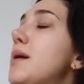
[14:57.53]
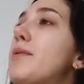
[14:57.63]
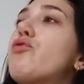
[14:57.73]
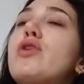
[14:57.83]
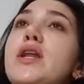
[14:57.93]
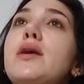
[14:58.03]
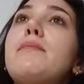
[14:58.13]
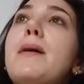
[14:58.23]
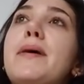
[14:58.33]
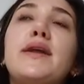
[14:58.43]
But reading in
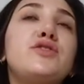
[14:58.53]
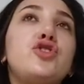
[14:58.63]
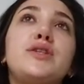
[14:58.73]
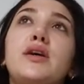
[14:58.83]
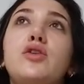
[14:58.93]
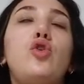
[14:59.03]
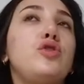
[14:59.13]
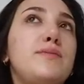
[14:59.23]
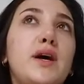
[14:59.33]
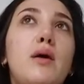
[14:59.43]
my bed is just like the
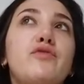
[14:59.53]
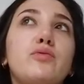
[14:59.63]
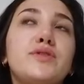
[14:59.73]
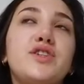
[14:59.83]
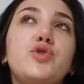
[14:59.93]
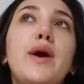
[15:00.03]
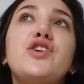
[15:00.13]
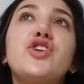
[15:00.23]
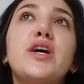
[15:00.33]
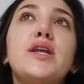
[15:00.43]
ultimate comfortable
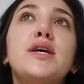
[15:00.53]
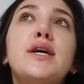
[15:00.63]
situation,